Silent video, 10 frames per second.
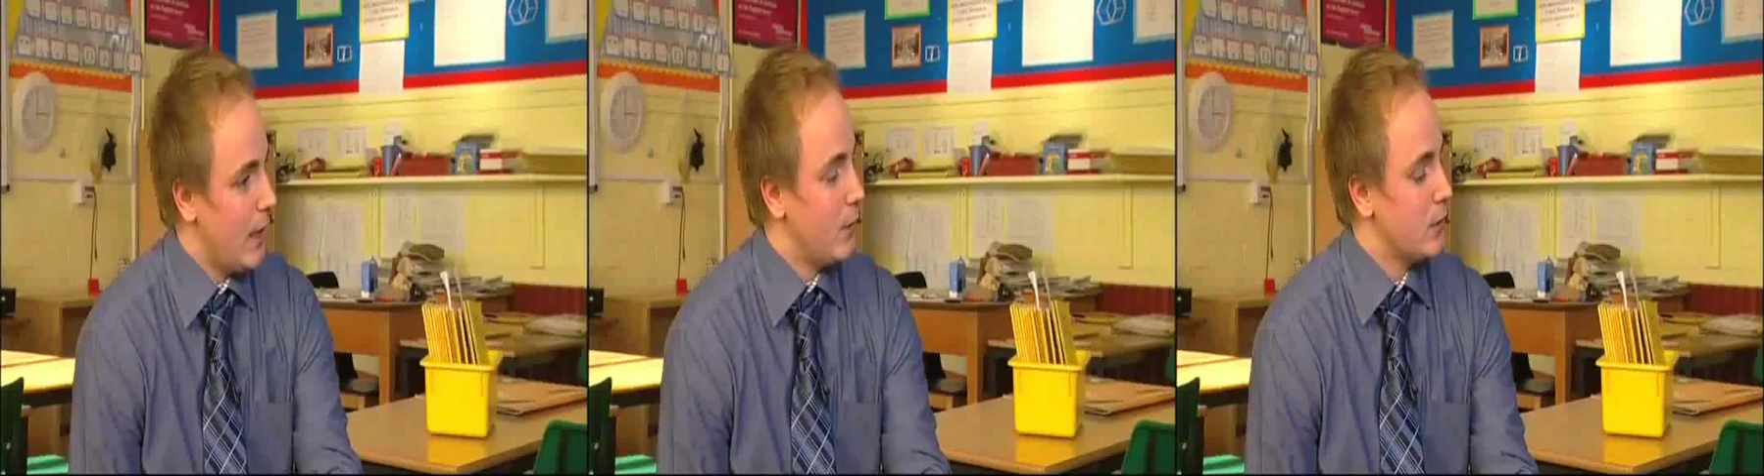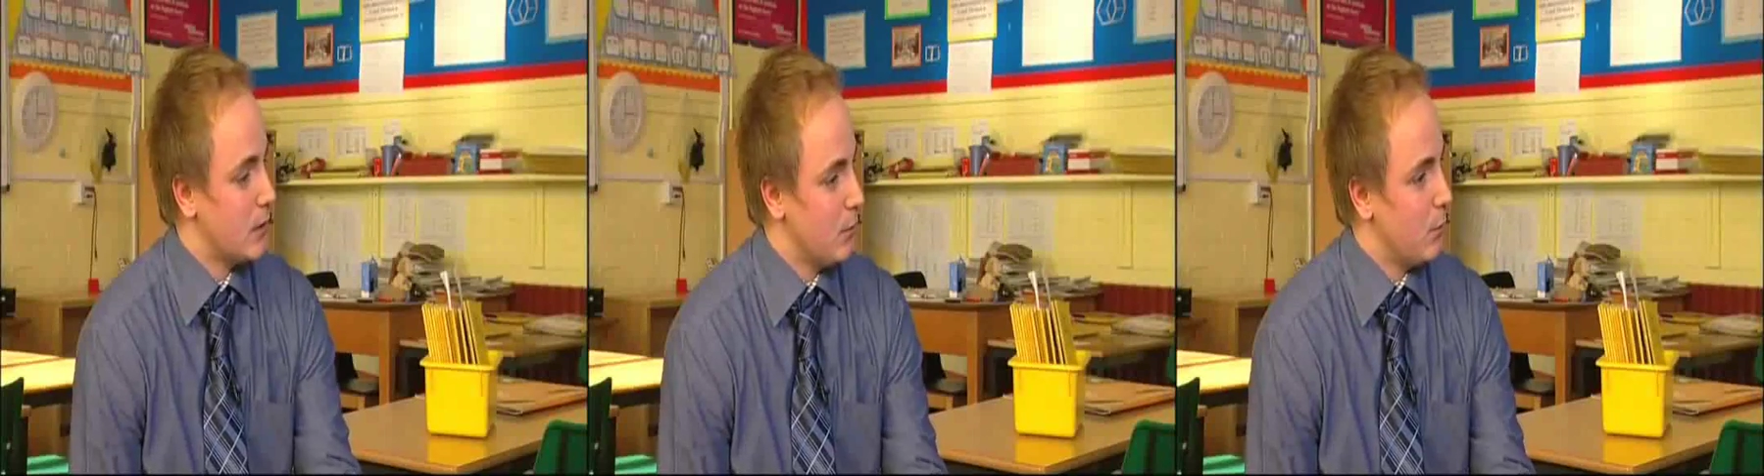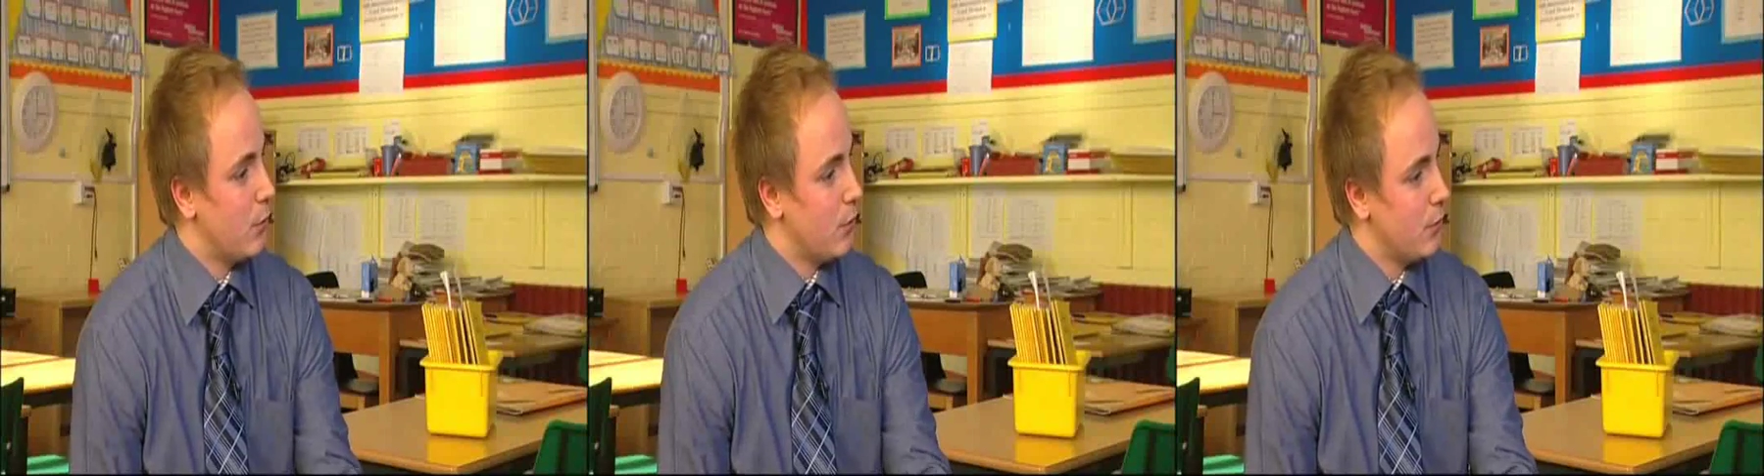How is it
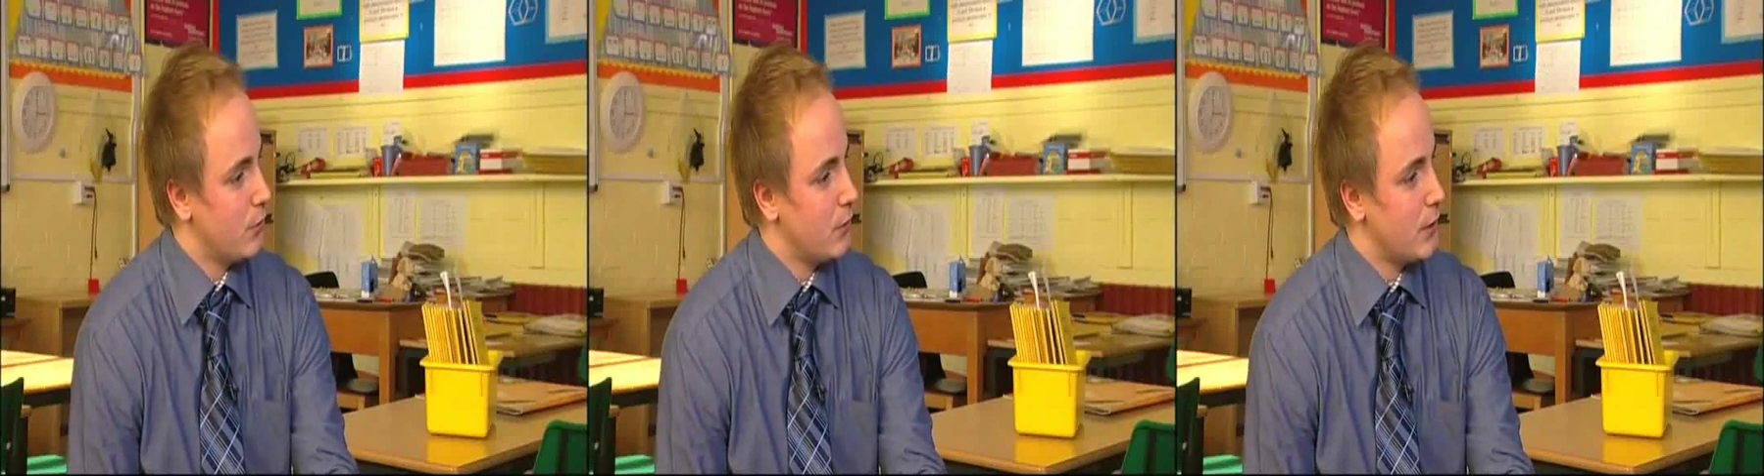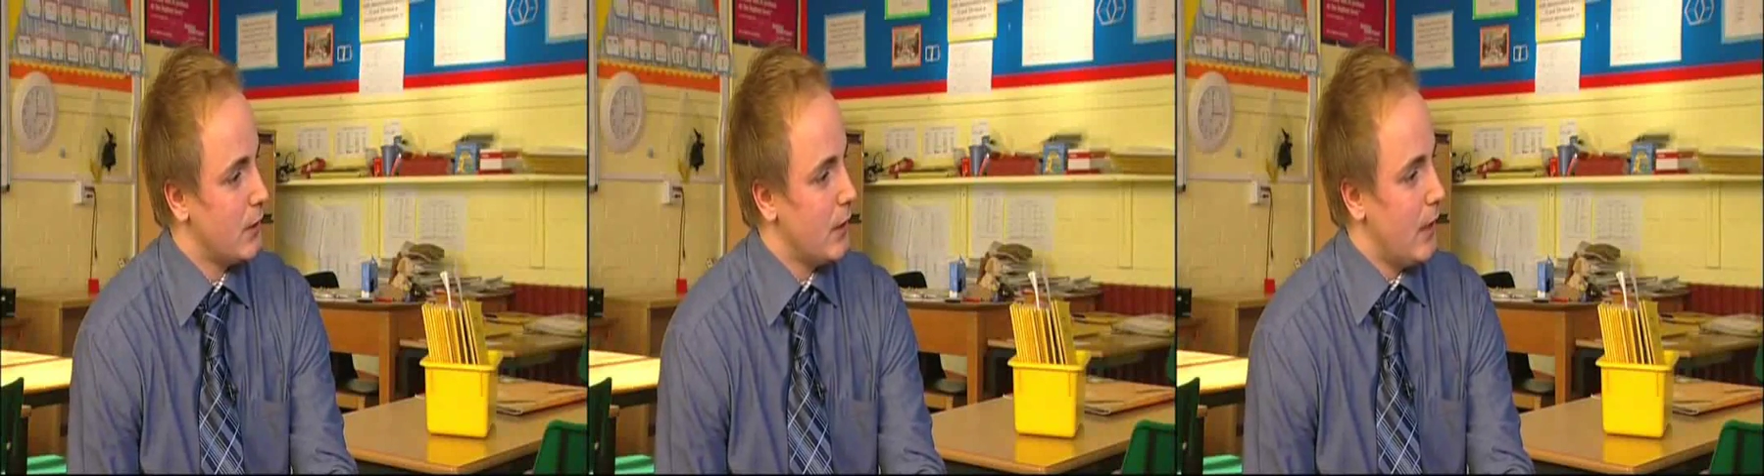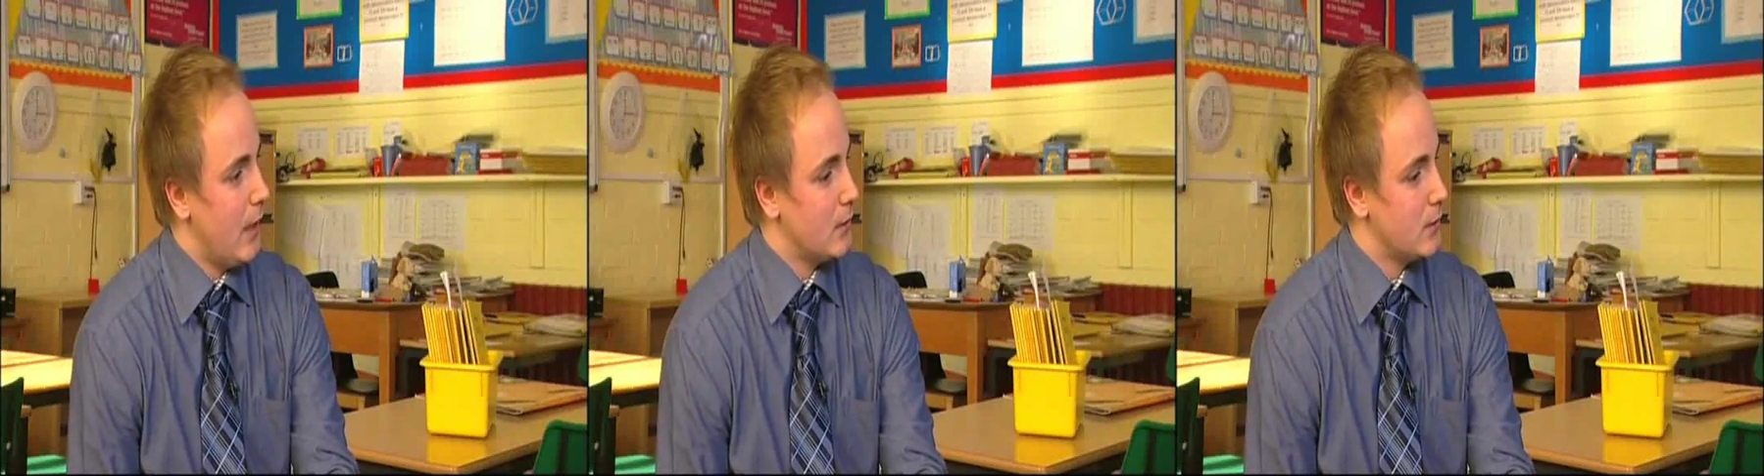improved?
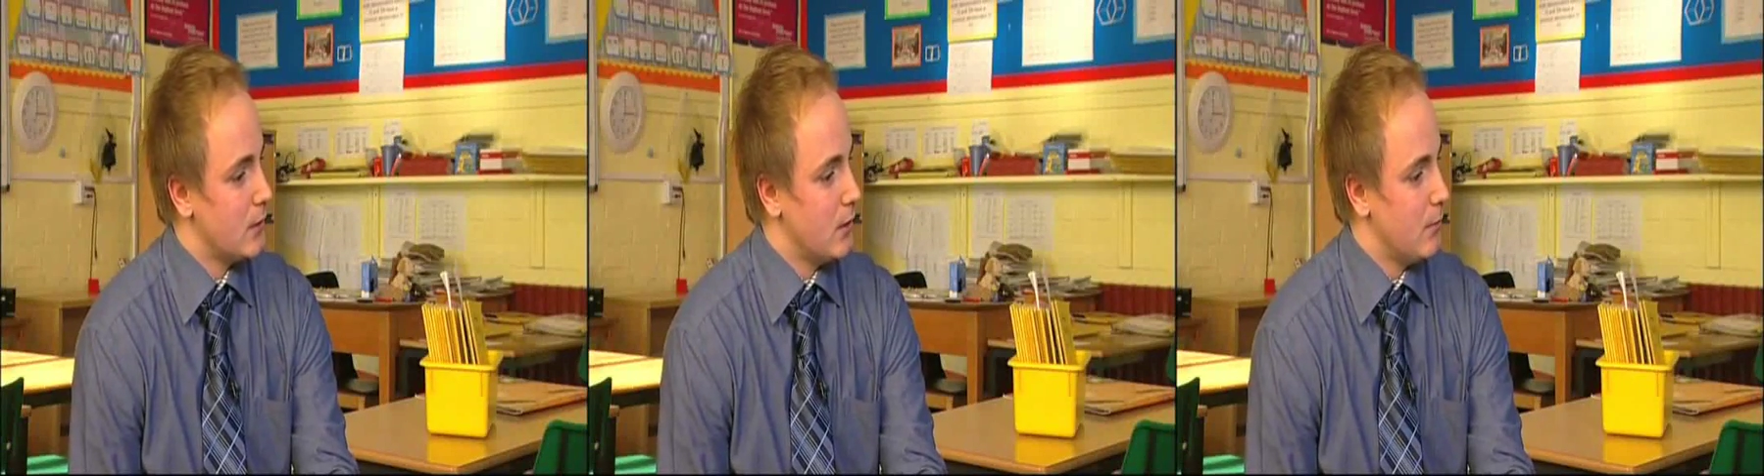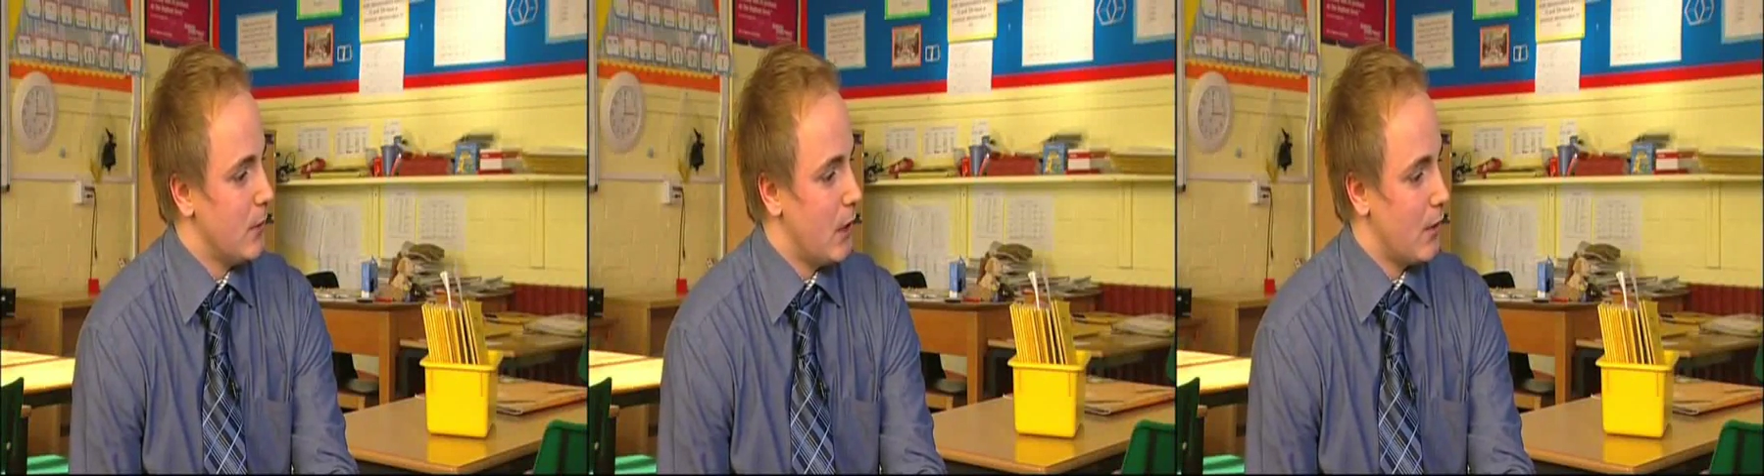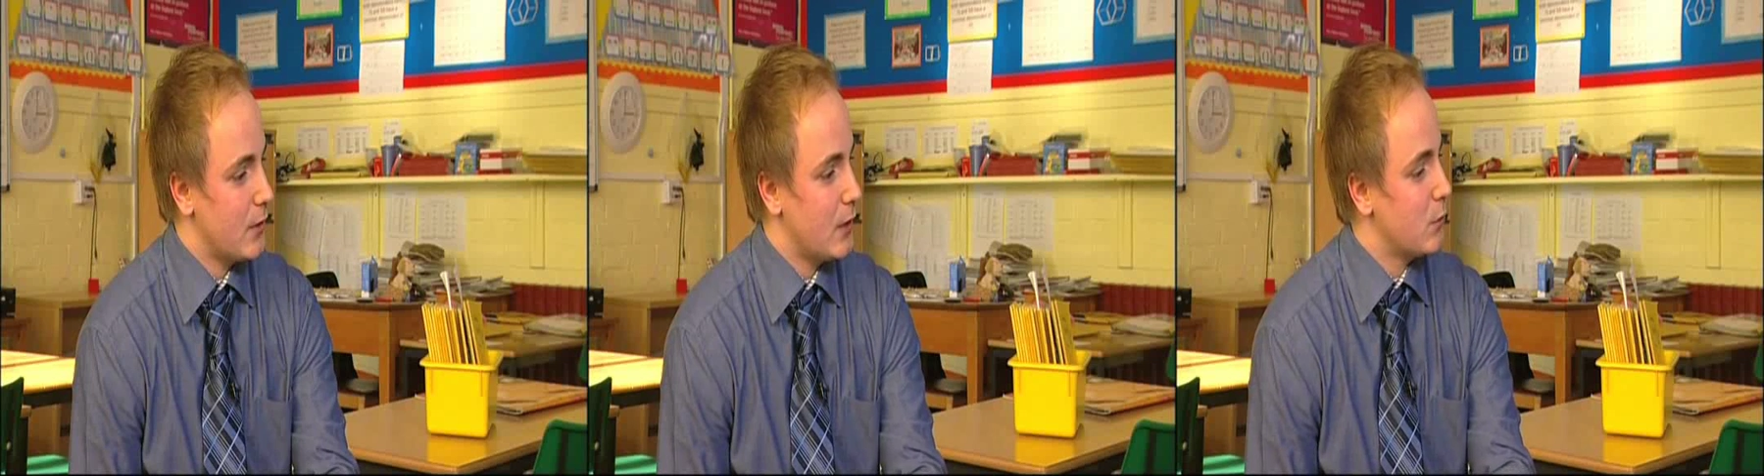And I
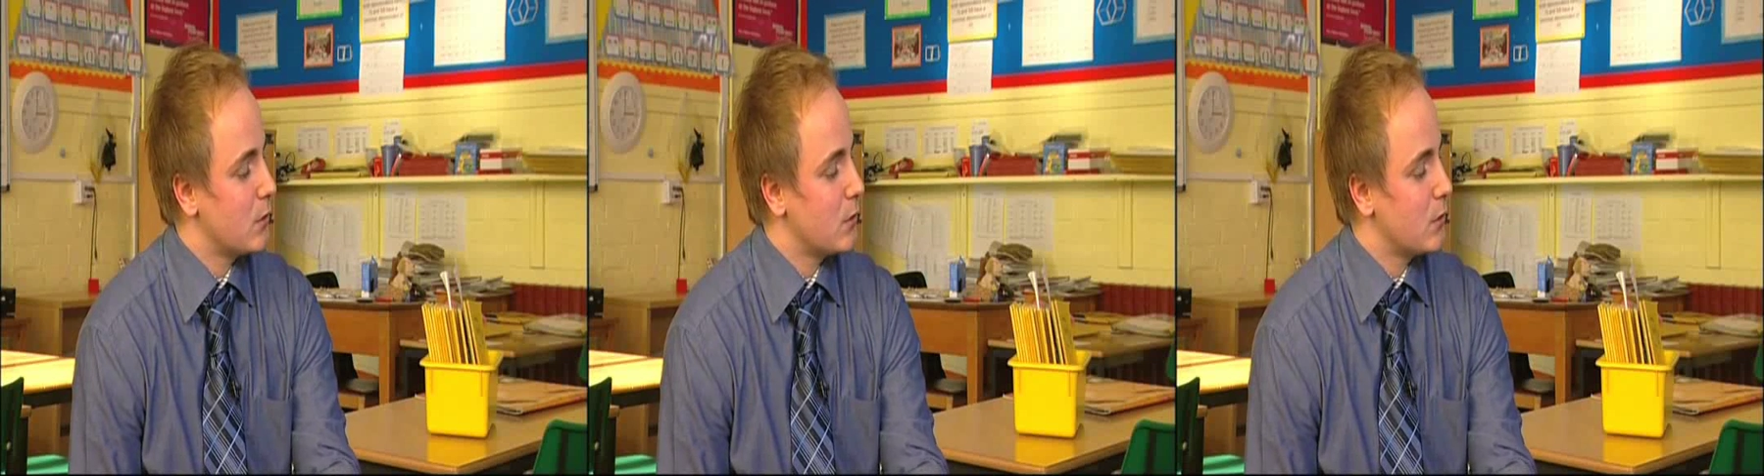think